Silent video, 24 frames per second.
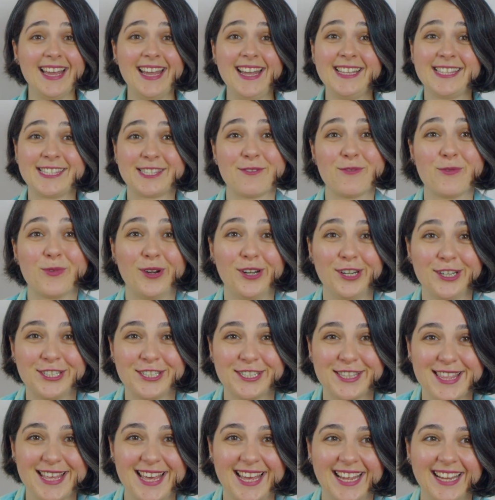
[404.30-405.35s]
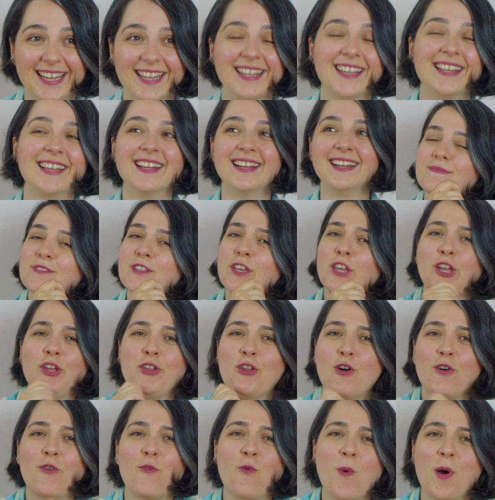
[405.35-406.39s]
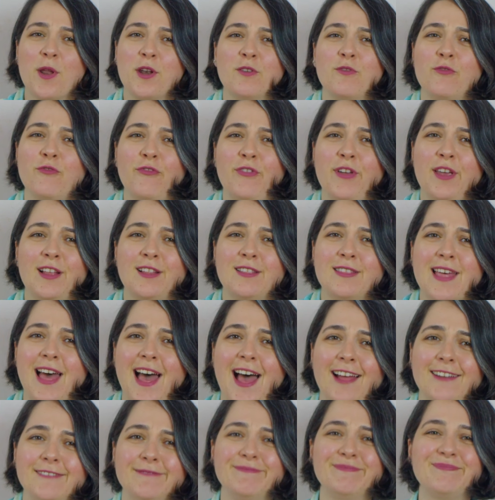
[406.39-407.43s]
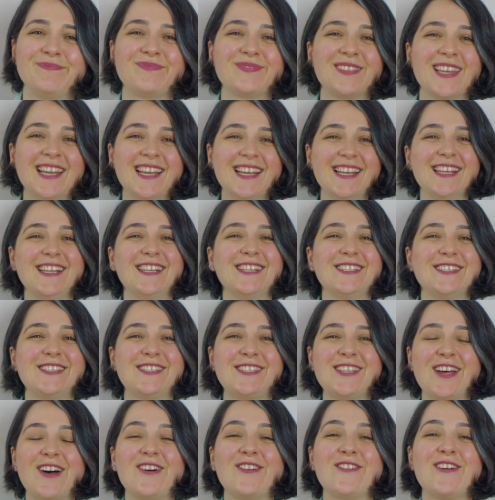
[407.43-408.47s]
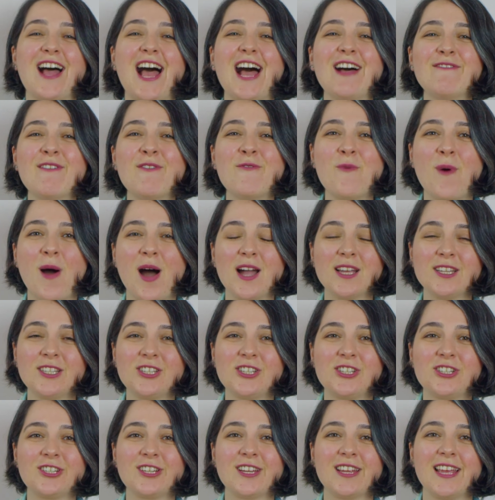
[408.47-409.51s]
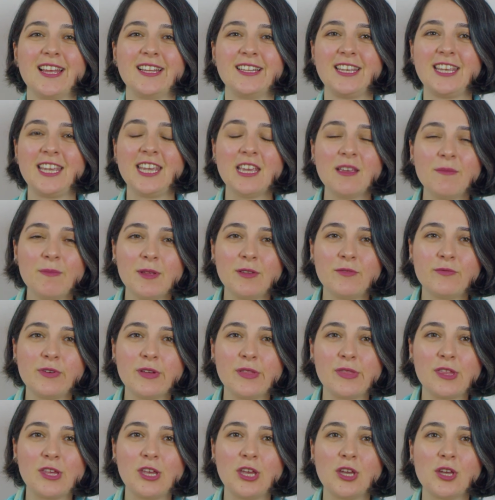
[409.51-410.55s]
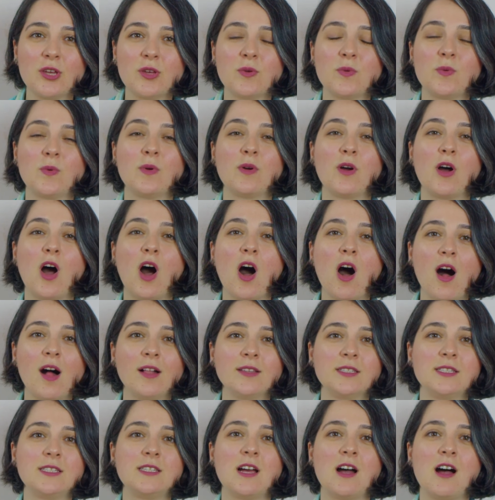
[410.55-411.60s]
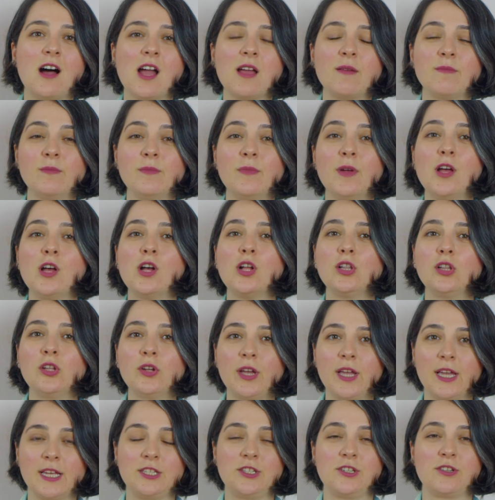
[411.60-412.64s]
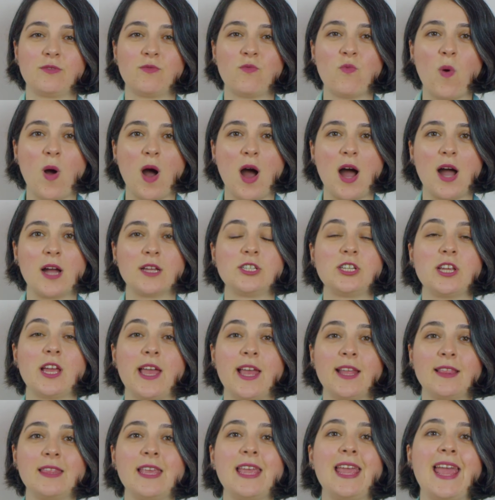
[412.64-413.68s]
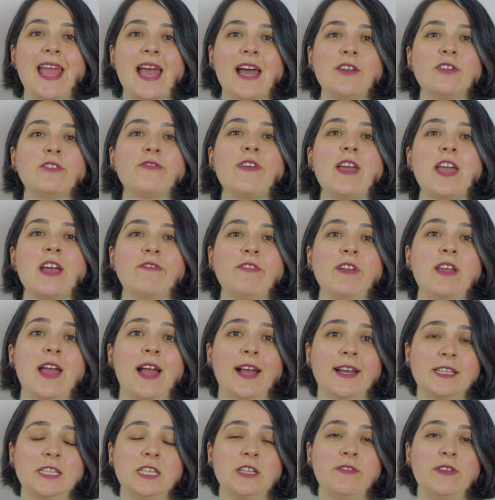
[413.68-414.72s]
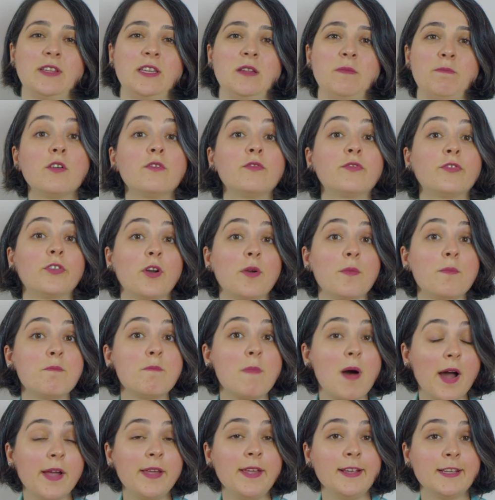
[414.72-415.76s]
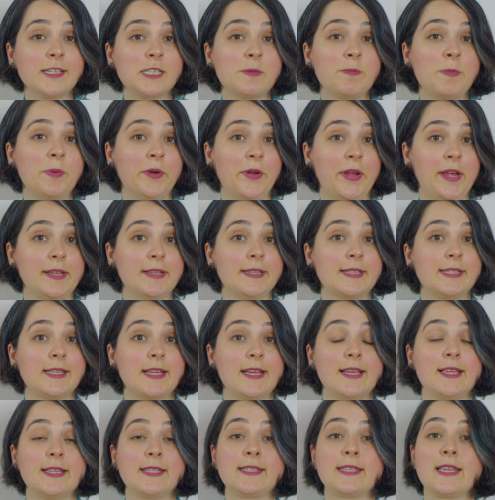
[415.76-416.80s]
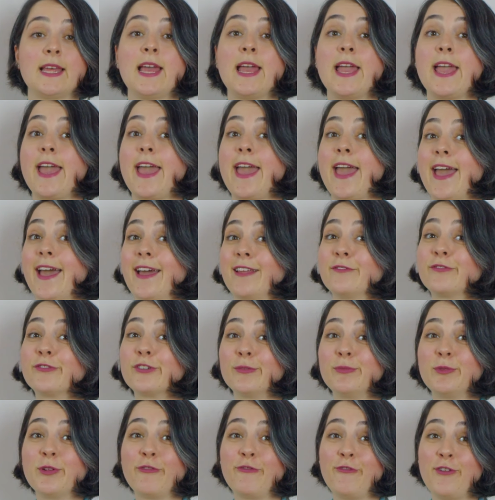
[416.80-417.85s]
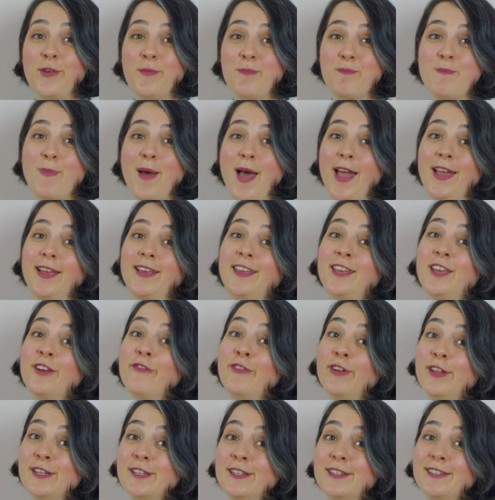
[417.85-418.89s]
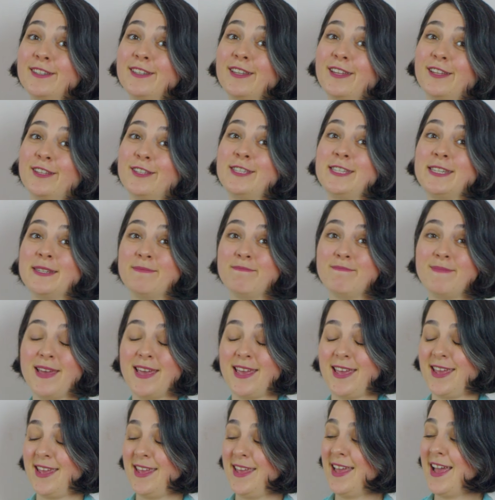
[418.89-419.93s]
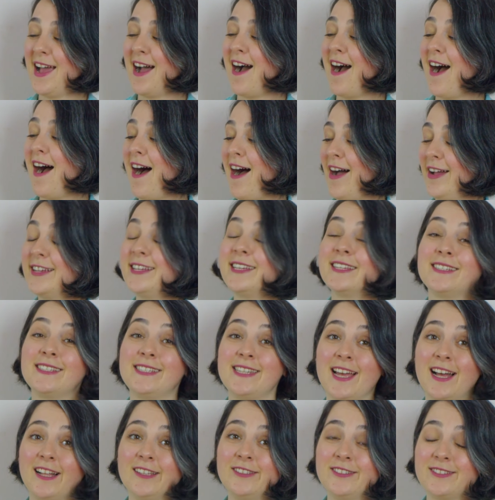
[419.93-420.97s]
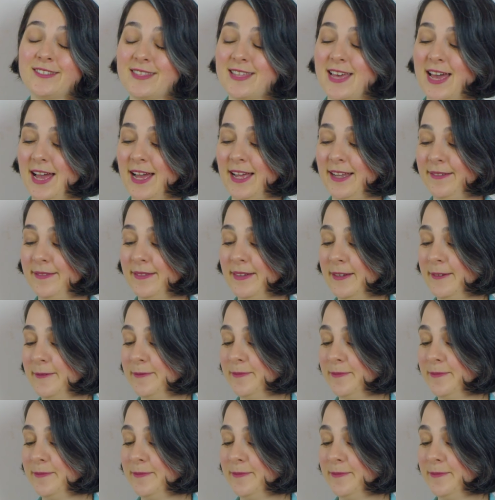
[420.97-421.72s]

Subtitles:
It's the worst thing. You don't want to feel that. So have a watch and keep it with you all the time. Look at your watch at the end of every activity. From my experiences and from the feedback given to me, I can tell you that